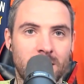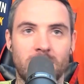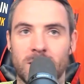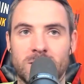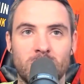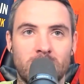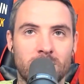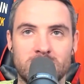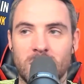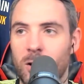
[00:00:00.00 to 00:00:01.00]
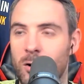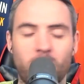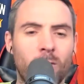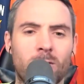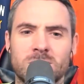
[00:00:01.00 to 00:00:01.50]
like do little tug
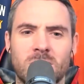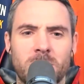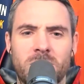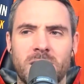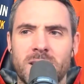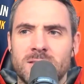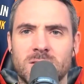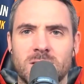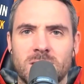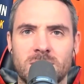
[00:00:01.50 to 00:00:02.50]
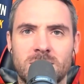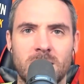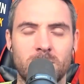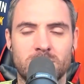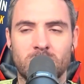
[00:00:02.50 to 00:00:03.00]
of war type of things, and
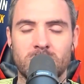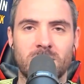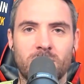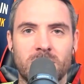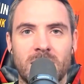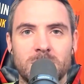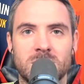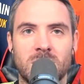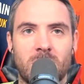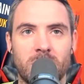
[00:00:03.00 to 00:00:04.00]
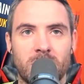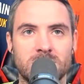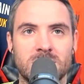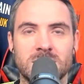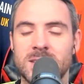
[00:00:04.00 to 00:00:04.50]
they were doing different game
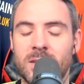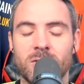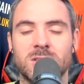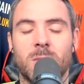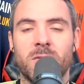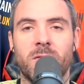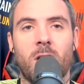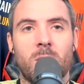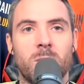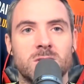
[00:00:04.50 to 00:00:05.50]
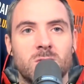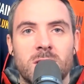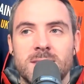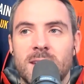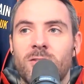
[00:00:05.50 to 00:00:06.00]
scenarios, and it's a different type of environment. So I
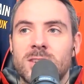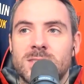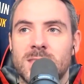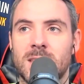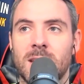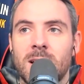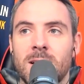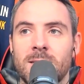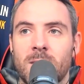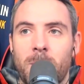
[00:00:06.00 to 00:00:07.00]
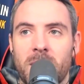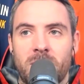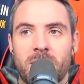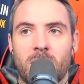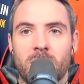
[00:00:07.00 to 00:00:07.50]
can definitely see the
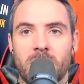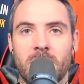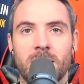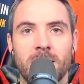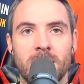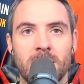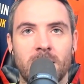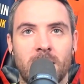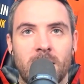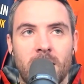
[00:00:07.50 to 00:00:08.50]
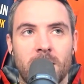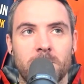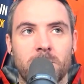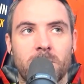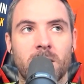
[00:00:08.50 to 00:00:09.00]
benefit of it.
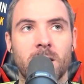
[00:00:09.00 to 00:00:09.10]
Yeah.